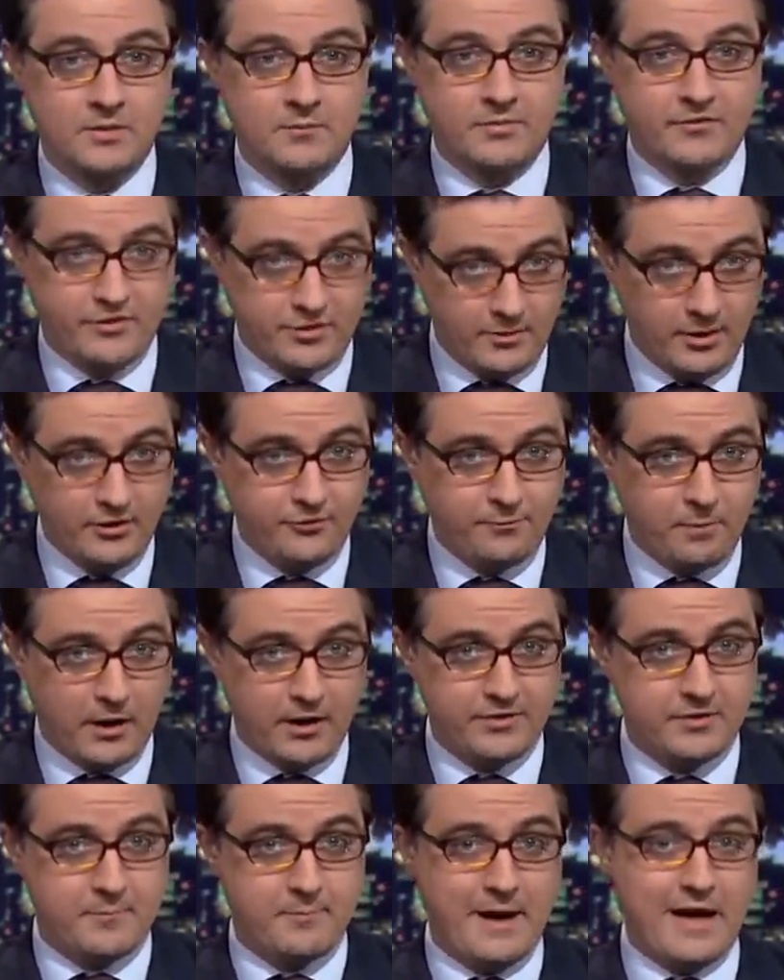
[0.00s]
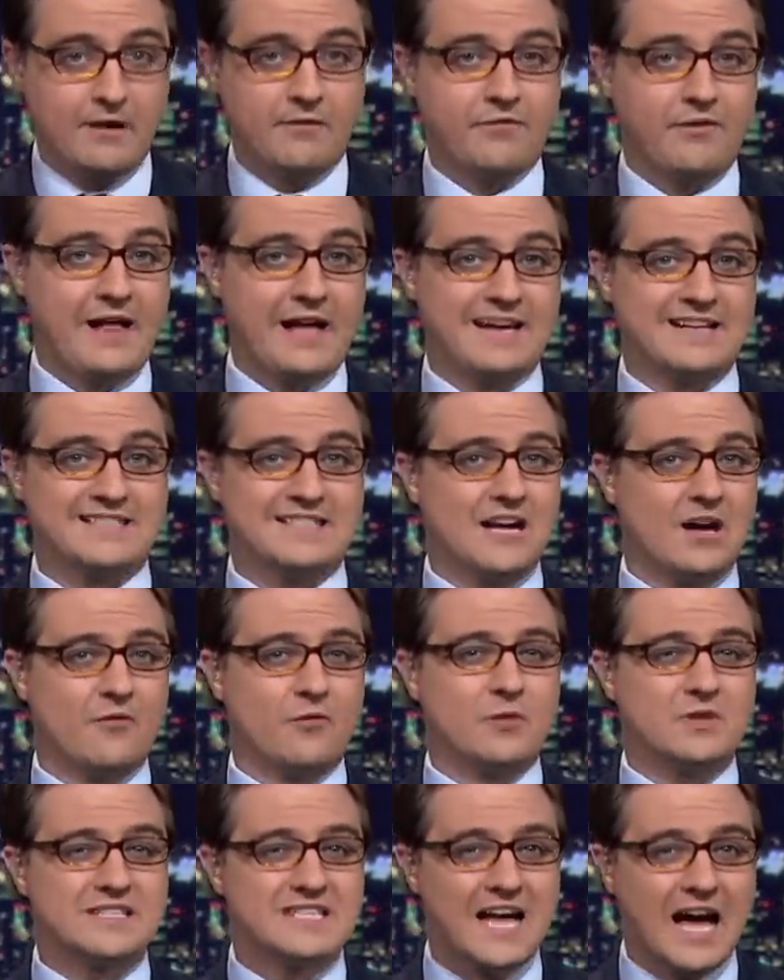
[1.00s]
But for the most part, the battle flag
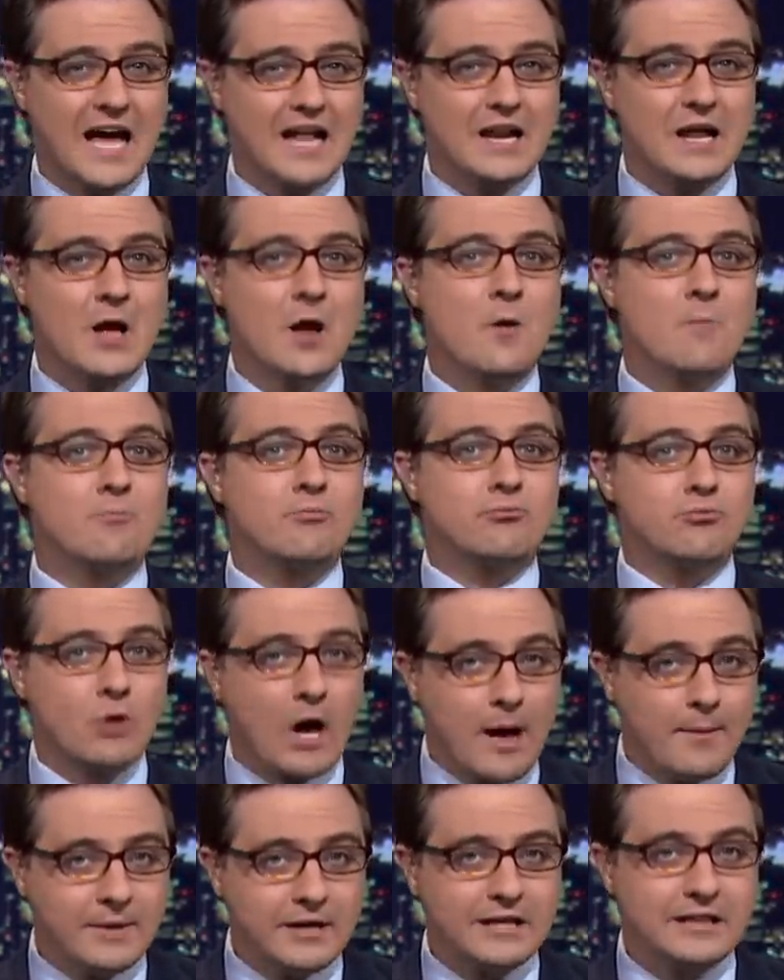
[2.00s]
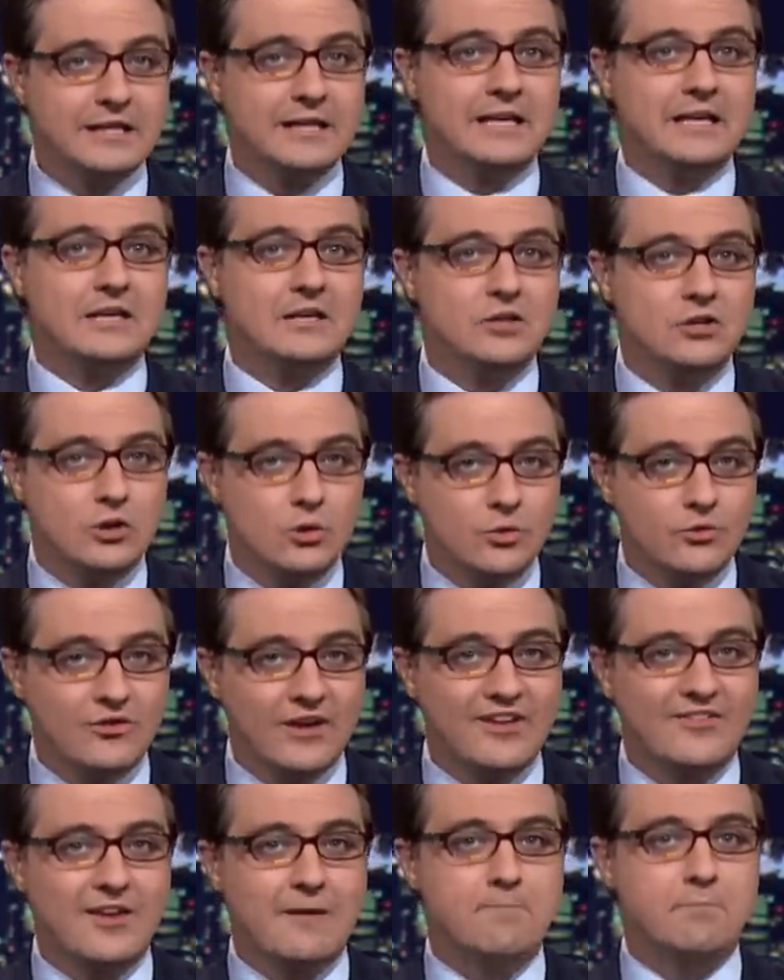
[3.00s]
itself was not prominently in use
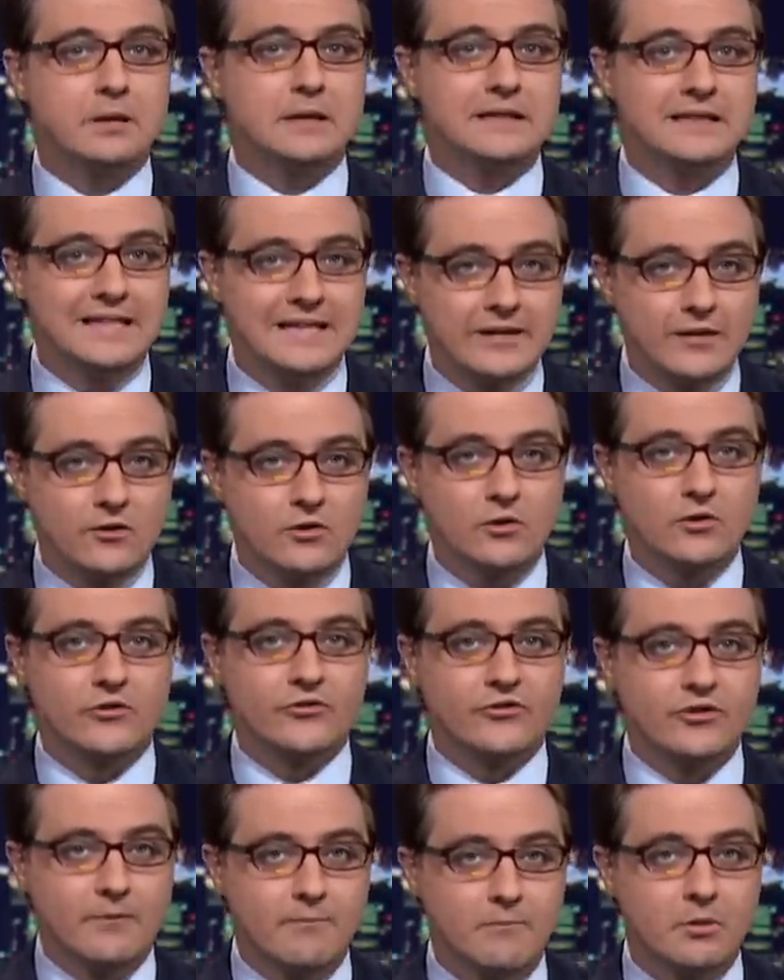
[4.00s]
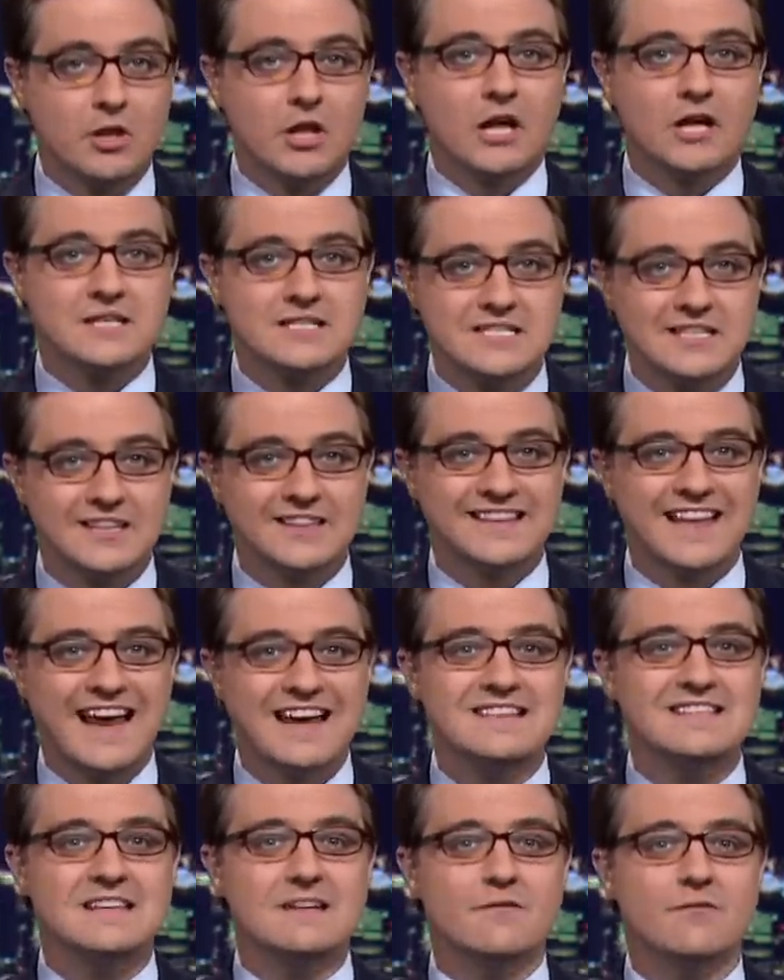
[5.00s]
as a political symbol until
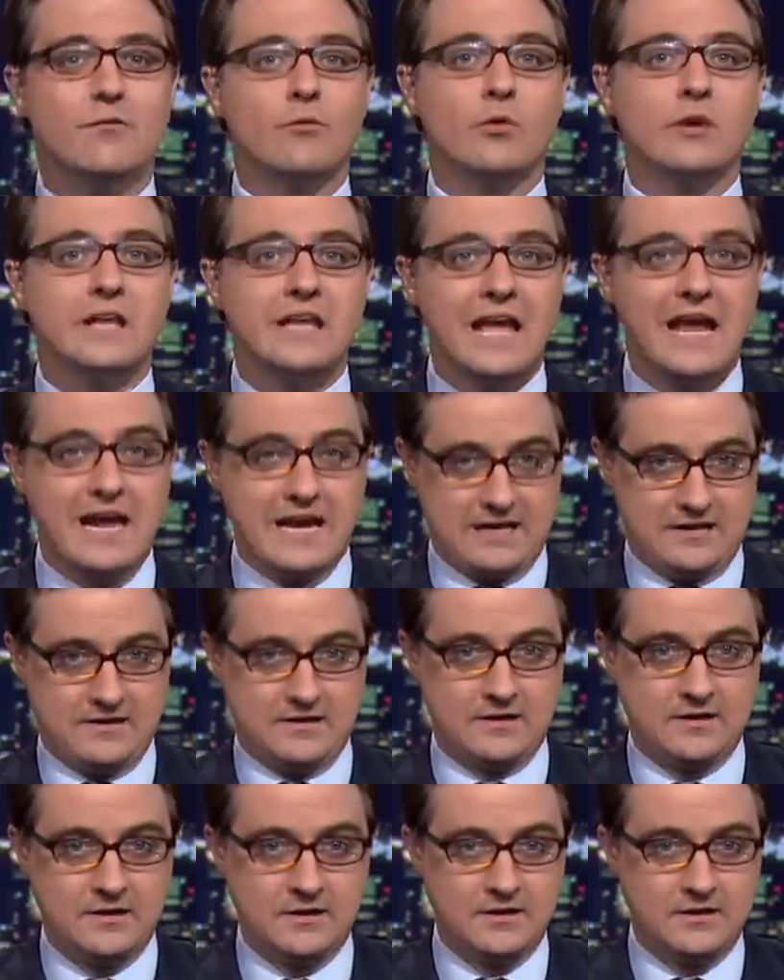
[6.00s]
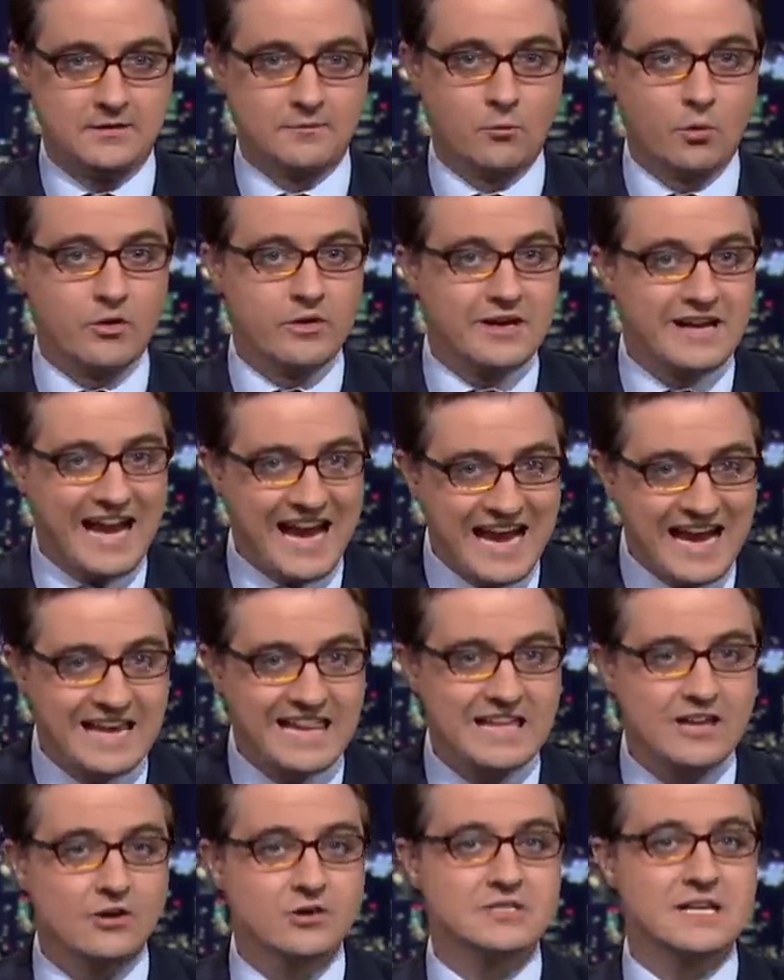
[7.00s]
nineteen forty-eight, more than
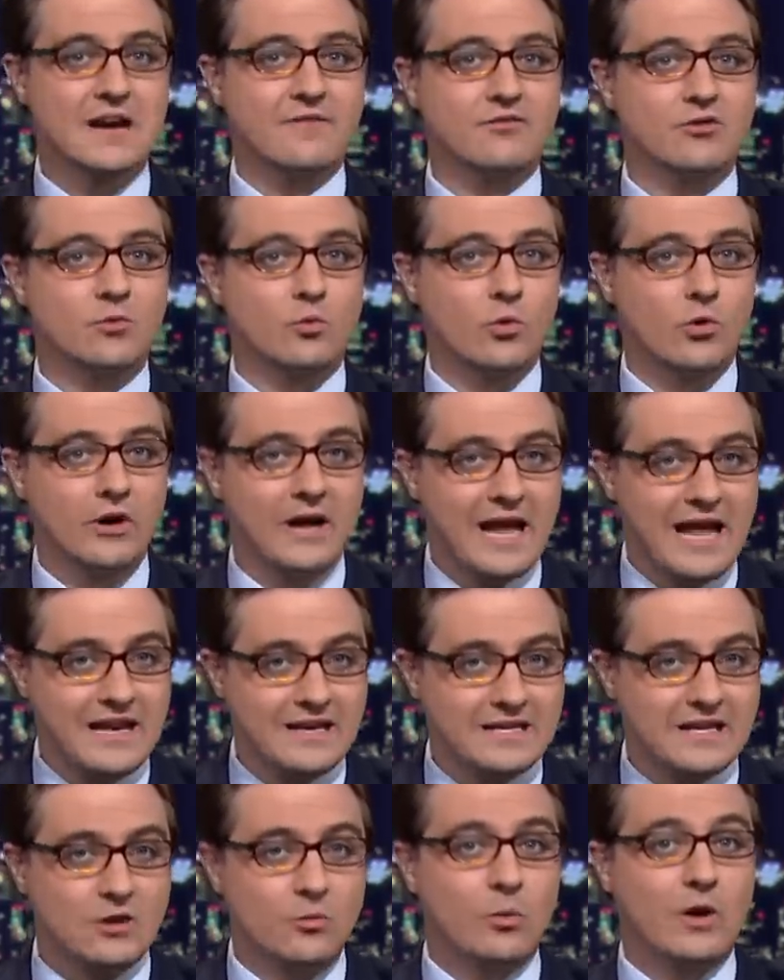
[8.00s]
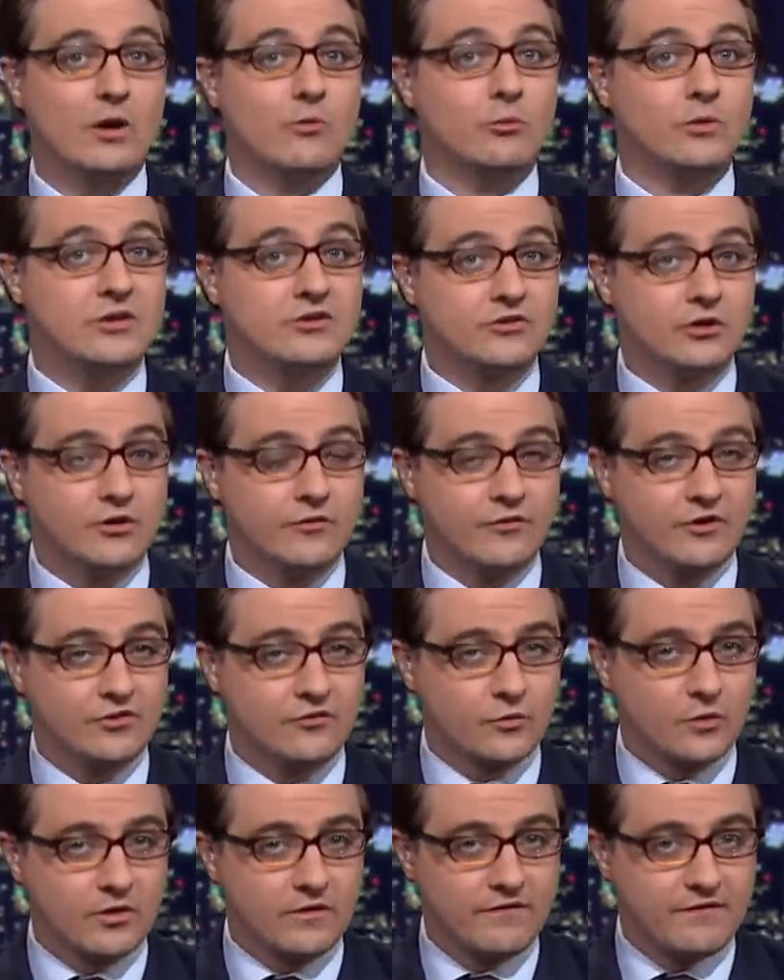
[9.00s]
eighty years after the war ended, when it
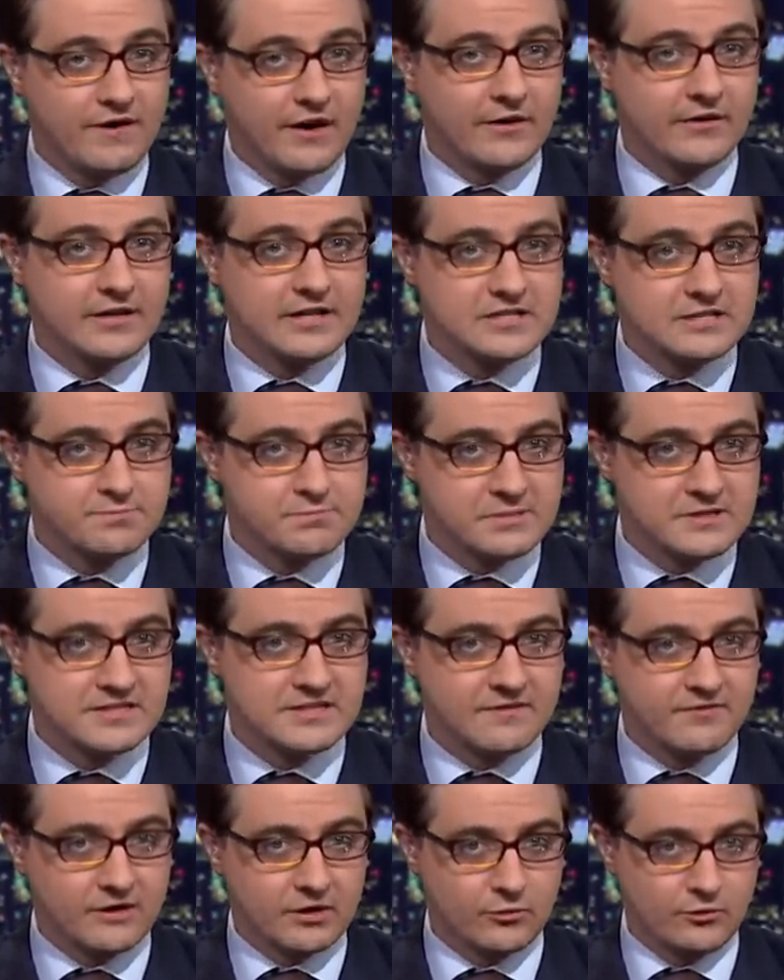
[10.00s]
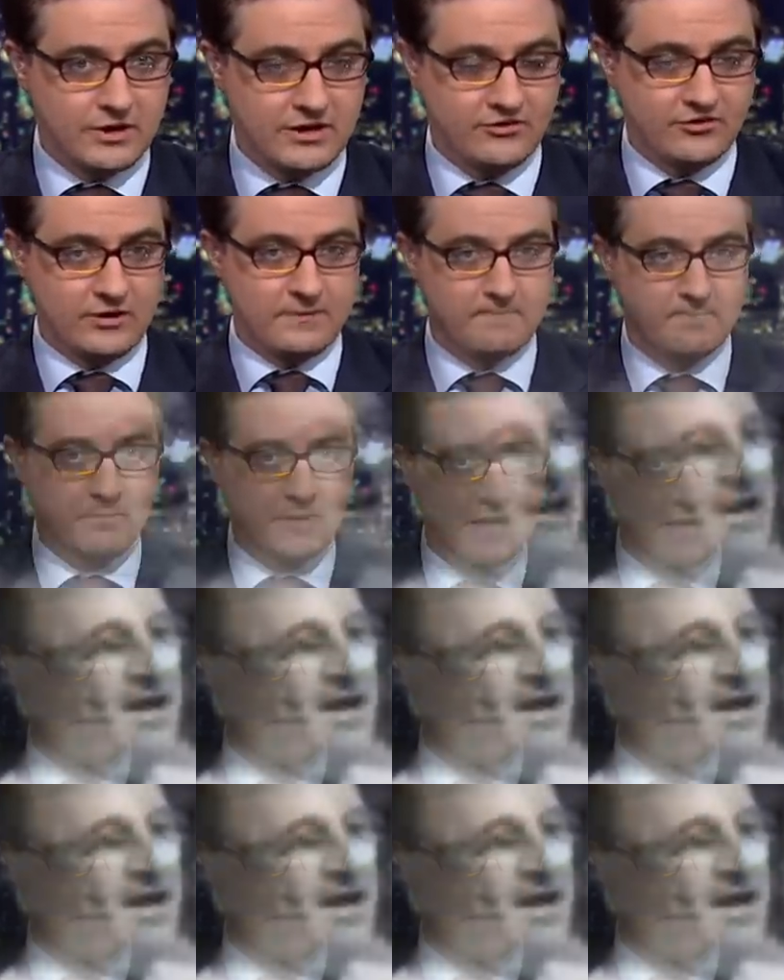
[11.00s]
resurfaced for a very specific reason.